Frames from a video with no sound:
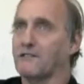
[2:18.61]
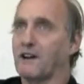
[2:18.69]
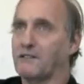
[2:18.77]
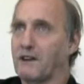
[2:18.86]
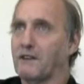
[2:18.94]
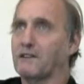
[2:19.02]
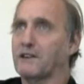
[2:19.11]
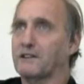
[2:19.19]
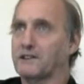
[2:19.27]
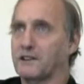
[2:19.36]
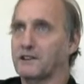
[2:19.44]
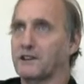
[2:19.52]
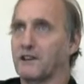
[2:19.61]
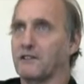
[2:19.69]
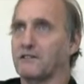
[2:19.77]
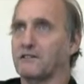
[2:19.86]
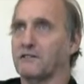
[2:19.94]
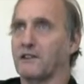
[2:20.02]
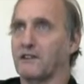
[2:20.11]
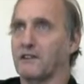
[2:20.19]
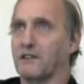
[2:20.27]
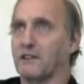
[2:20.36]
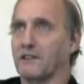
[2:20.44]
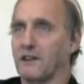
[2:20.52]
My family consists of
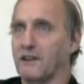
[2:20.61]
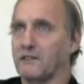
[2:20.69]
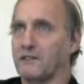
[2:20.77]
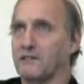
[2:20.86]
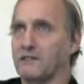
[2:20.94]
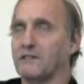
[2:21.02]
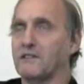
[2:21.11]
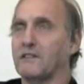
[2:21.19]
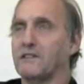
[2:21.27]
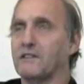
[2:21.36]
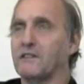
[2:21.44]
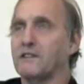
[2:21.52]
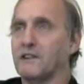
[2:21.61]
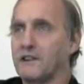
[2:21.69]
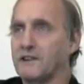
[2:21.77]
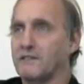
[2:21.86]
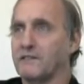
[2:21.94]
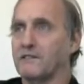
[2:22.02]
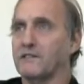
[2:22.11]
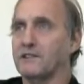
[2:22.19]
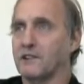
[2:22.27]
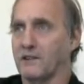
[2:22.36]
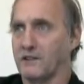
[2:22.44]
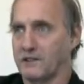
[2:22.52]
11
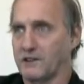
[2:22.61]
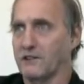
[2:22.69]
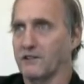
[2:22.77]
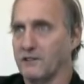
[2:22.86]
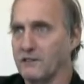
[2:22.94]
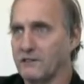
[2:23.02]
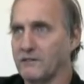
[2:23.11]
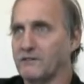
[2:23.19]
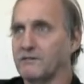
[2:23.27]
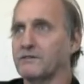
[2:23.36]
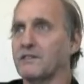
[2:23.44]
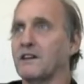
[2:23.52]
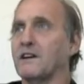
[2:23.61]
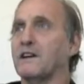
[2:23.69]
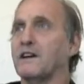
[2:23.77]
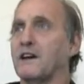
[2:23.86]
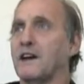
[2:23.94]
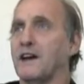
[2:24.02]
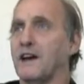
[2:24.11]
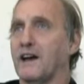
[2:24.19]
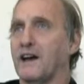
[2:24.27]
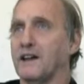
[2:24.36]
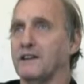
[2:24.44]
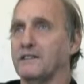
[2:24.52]
children,
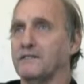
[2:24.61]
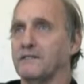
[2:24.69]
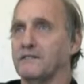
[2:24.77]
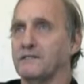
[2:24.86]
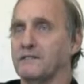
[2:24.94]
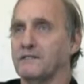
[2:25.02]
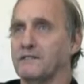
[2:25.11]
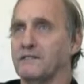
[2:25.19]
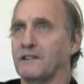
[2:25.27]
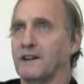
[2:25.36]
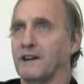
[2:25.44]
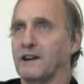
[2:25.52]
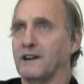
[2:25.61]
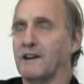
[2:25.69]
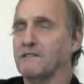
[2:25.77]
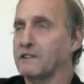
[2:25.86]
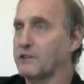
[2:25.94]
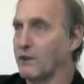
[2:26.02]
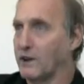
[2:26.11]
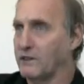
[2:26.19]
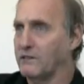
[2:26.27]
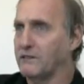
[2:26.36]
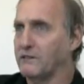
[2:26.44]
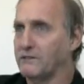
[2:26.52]
and I'm a
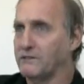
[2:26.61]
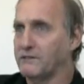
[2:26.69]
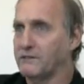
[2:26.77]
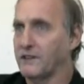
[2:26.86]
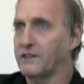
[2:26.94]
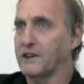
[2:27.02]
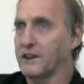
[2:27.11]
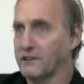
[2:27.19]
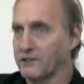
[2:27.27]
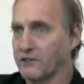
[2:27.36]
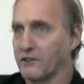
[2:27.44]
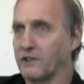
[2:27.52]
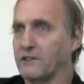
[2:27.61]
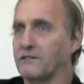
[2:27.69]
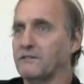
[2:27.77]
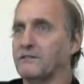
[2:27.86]
twin, identical twin,